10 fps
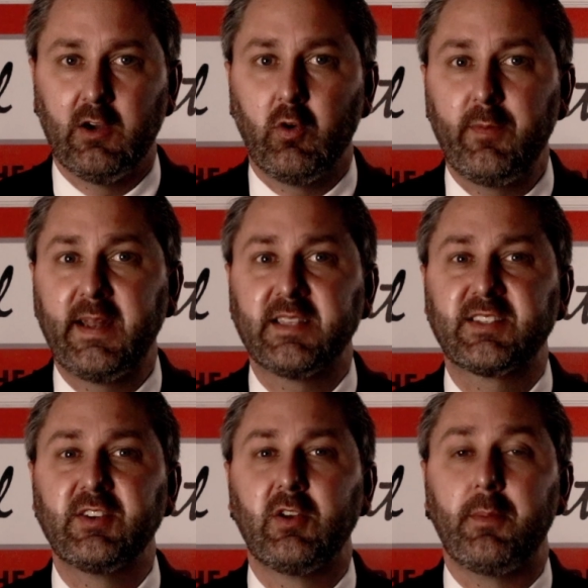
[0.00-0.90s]
We've been in
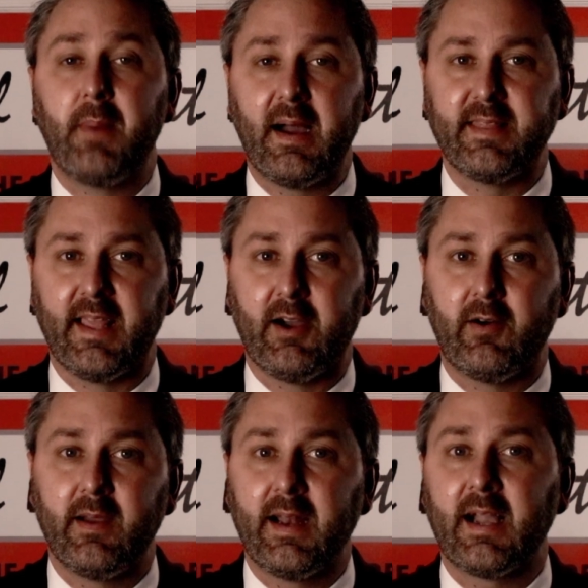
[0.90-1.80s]
school a month
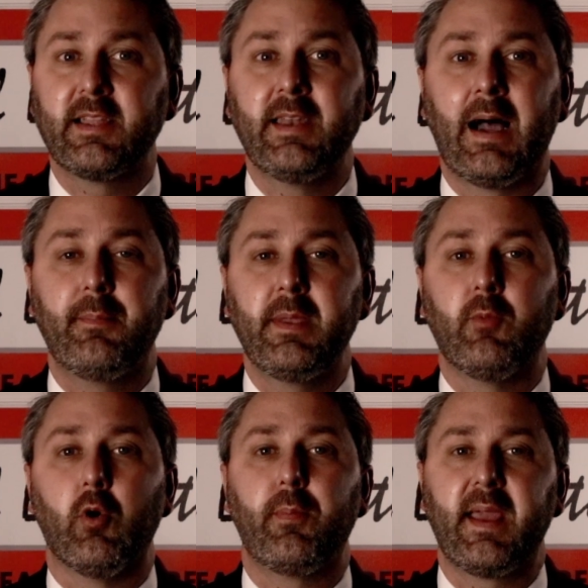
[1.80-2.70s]
now, and I cannot be
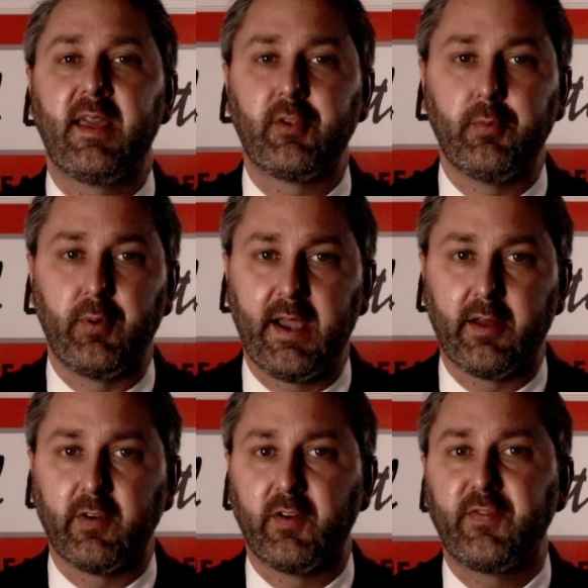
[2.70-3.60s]
more panther proud
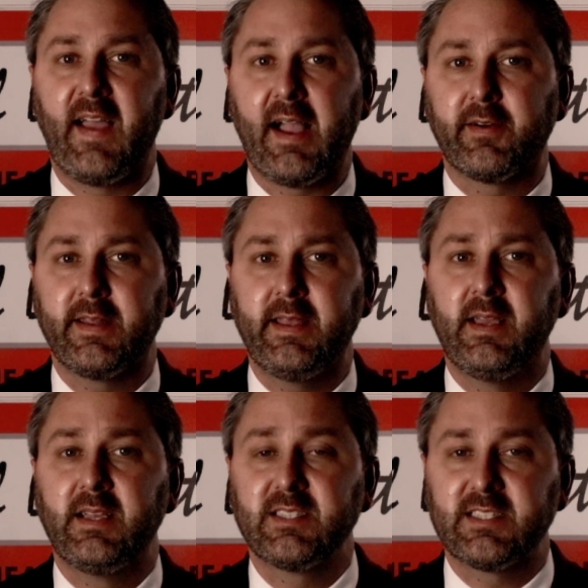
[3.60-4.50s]
of our faculty,
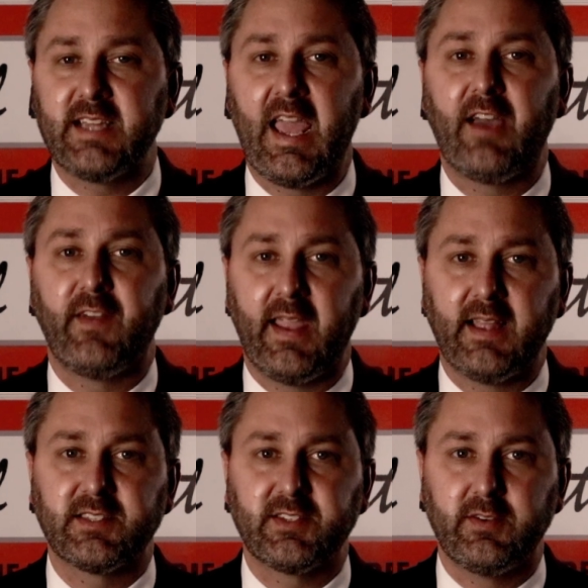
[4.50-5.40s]
staff,
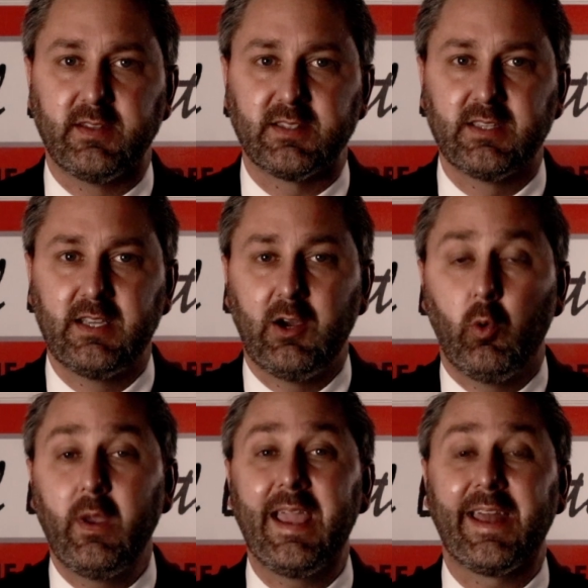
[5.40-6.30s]
and students.
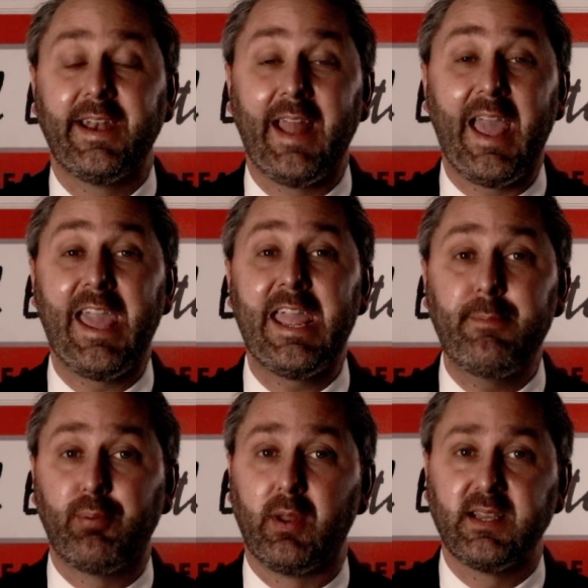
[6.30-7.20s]
We had an A
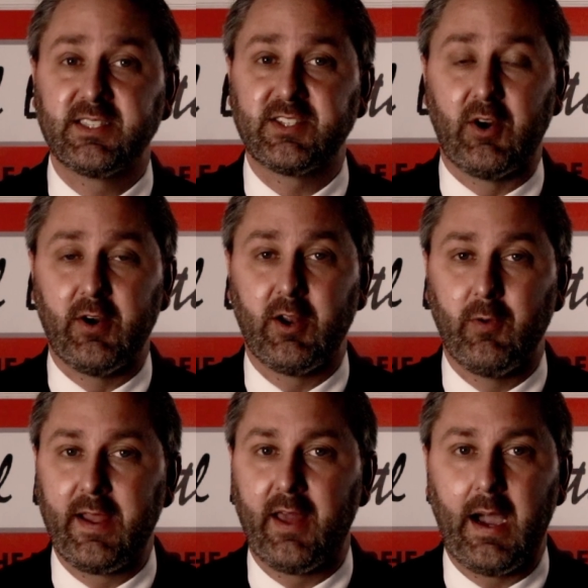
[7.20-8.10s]
plus start
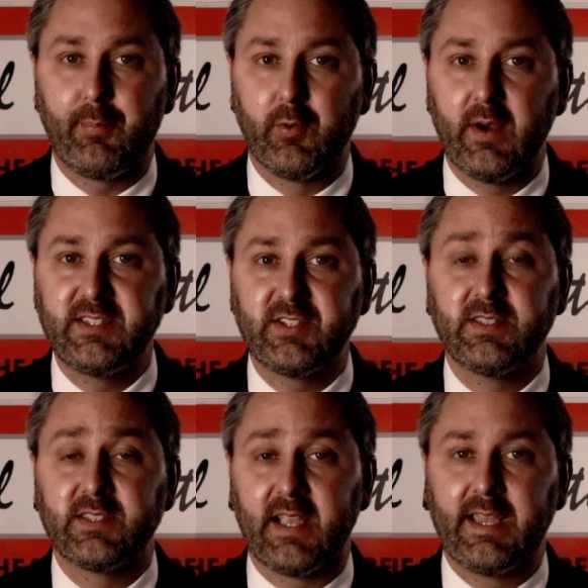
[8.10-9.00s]
around
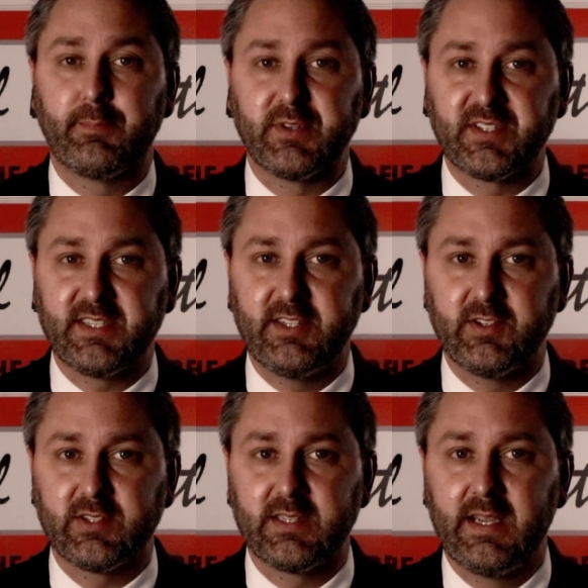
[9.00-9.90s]
operations and
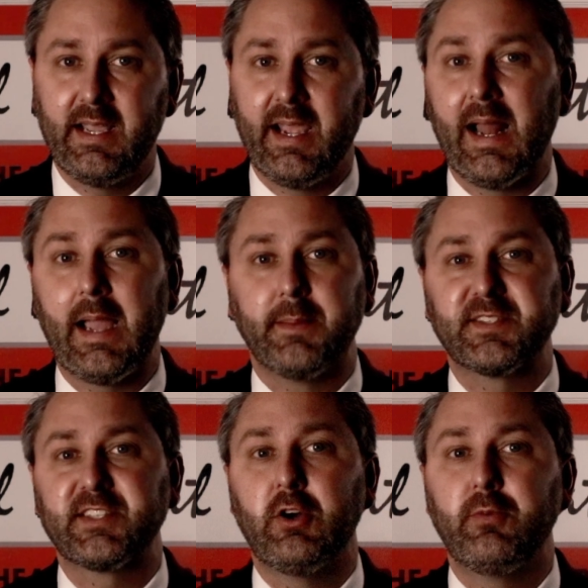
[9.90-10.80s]
procedures, and I am
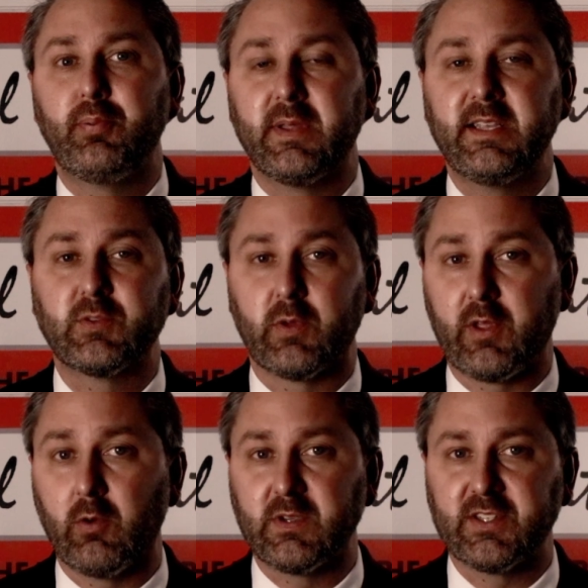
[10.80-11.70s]
so pleased with
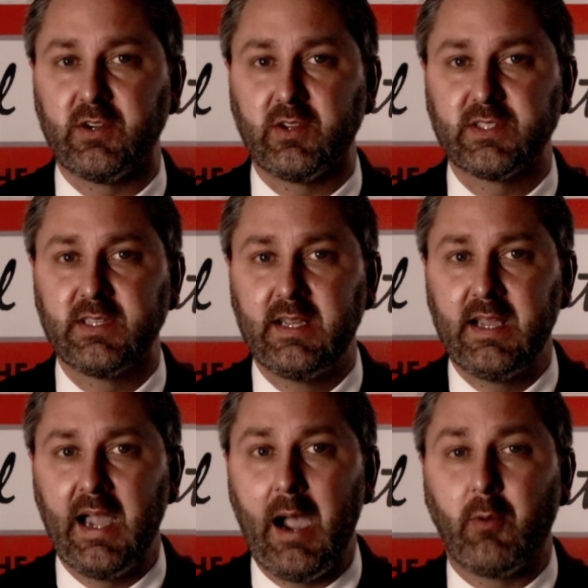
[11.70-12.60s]
our results.
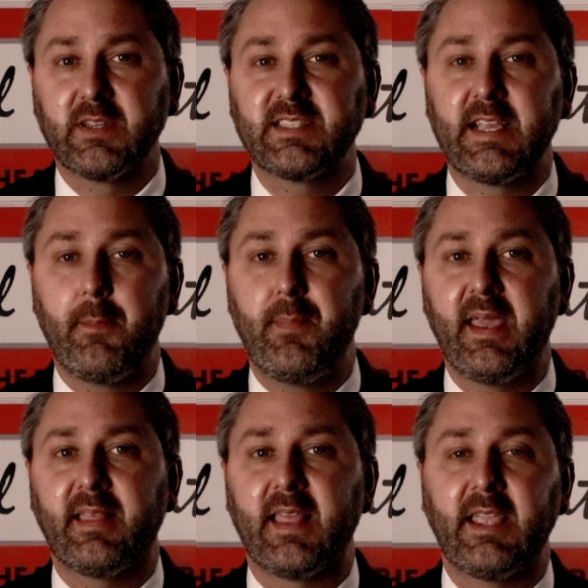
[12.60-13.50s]
I want to say a
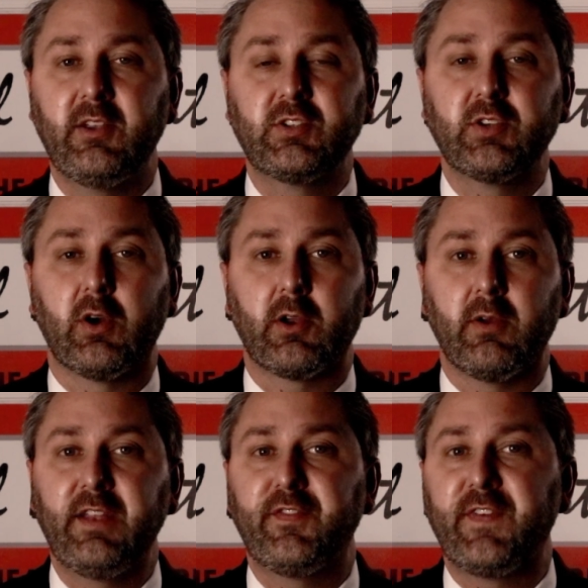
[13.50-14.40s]
big thank you to our
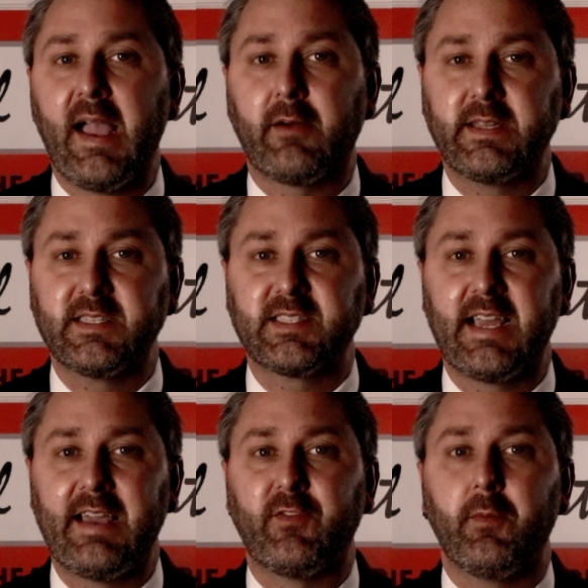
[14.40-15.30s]
great faculty and
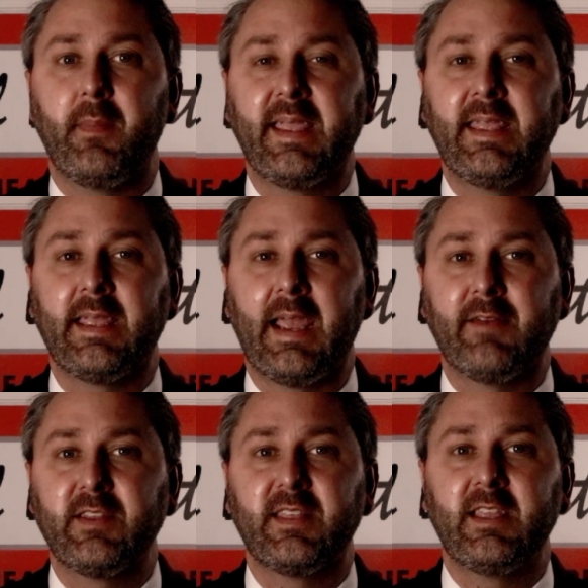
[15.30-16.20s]
staff for making
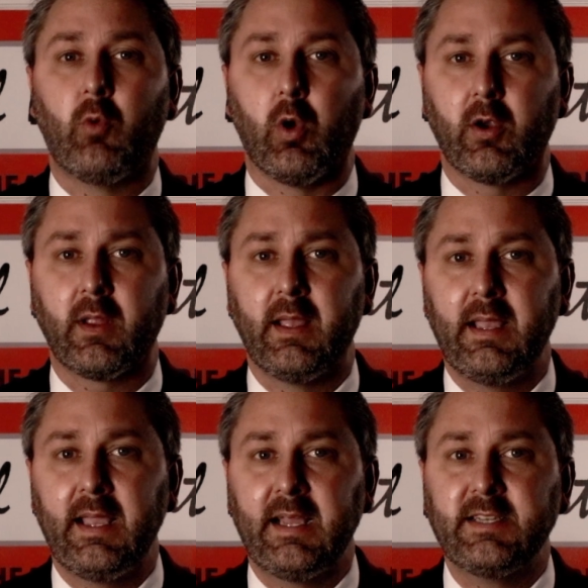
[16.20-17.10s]
everything work
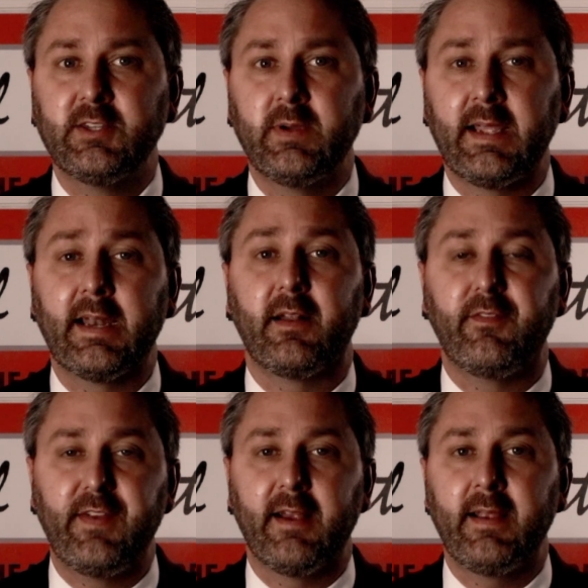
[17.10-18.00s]
and doing it at a
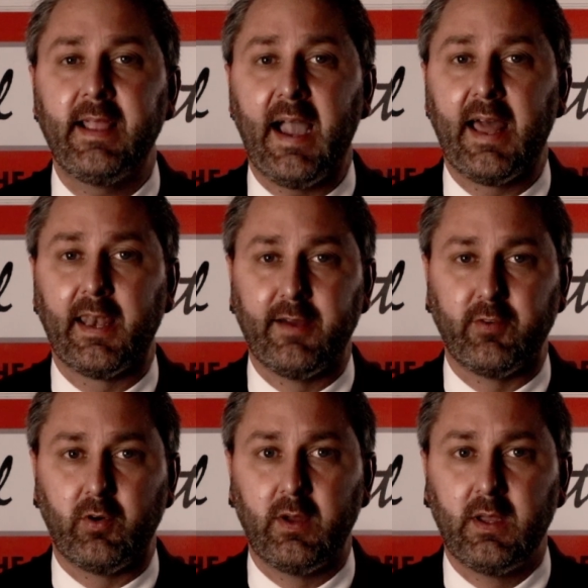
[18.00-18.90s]
very high
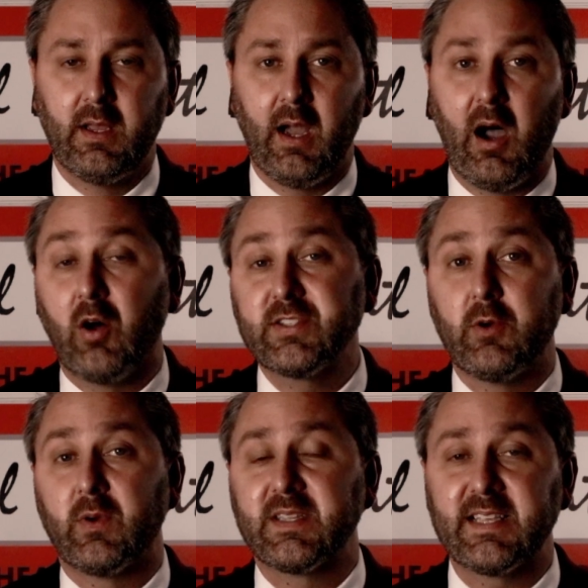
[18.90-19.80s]
level. I also
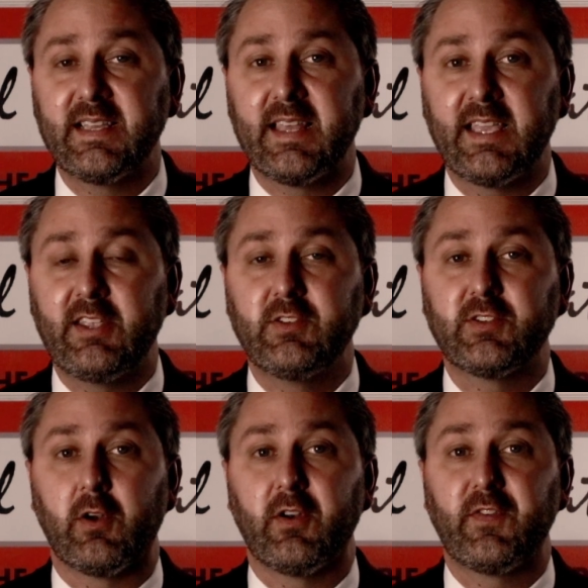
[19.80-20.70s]
want to say thank you
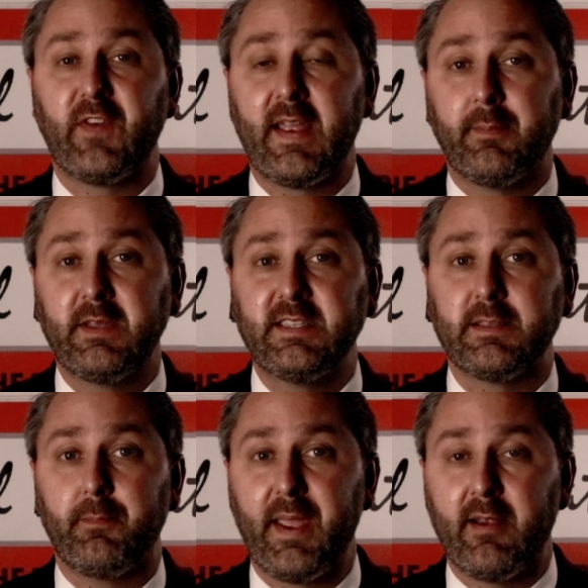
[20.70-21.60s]
to our families
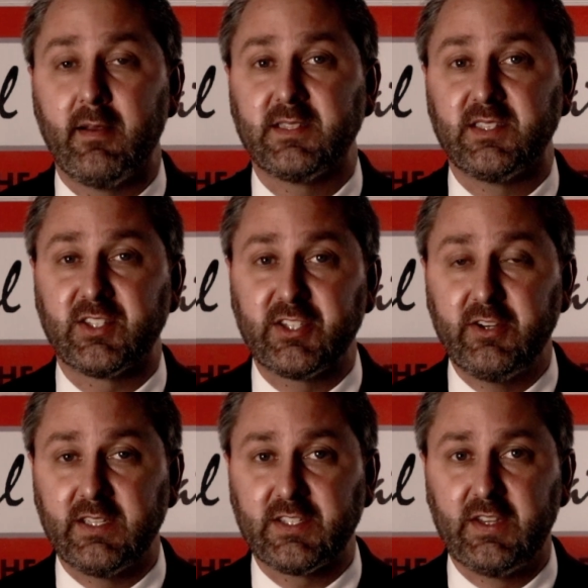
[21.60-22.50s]
and parents and
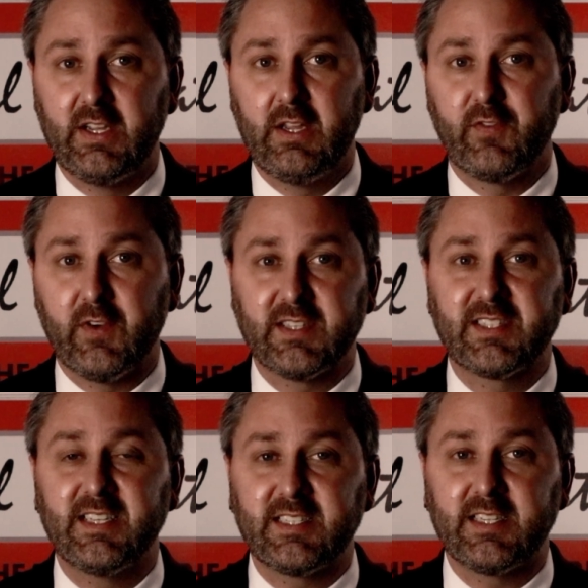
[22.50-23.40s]
students for
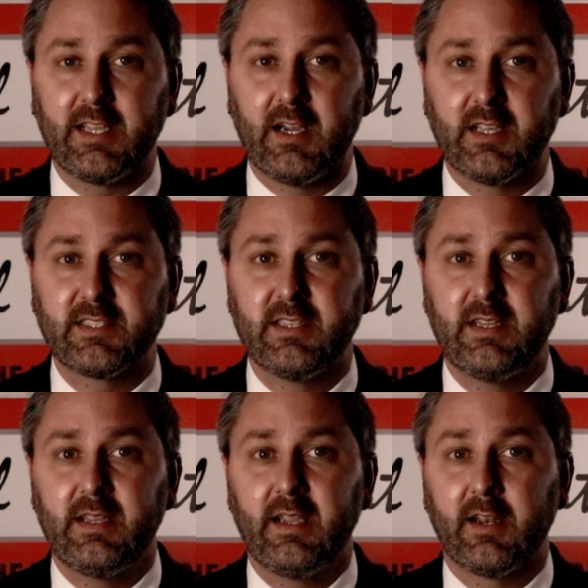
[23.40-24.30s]
assisting us
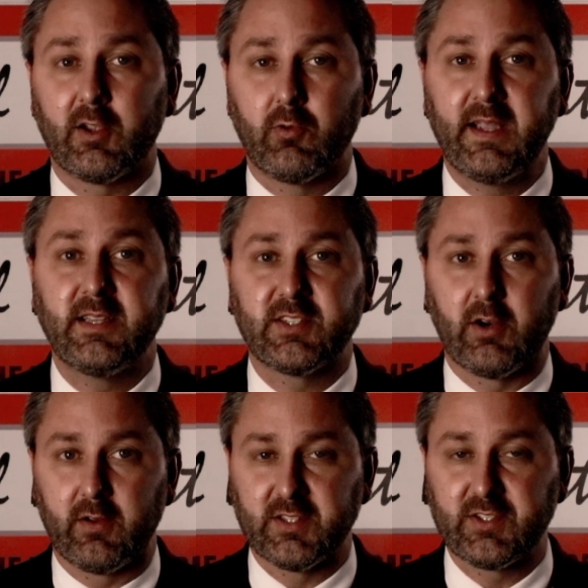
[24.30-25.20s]
in a great
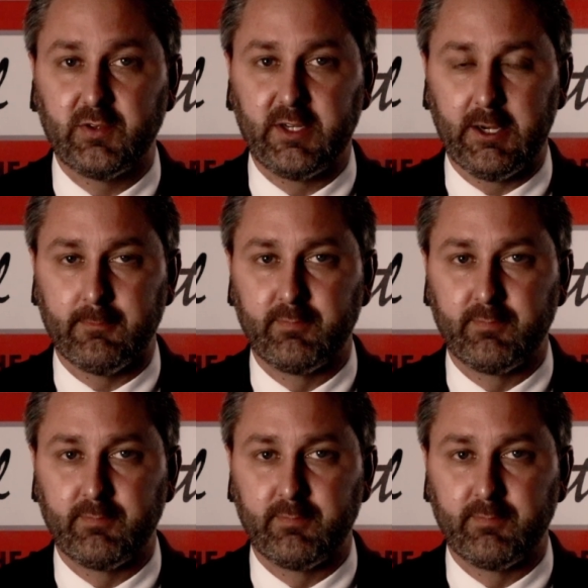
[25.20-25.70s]
start of the school year.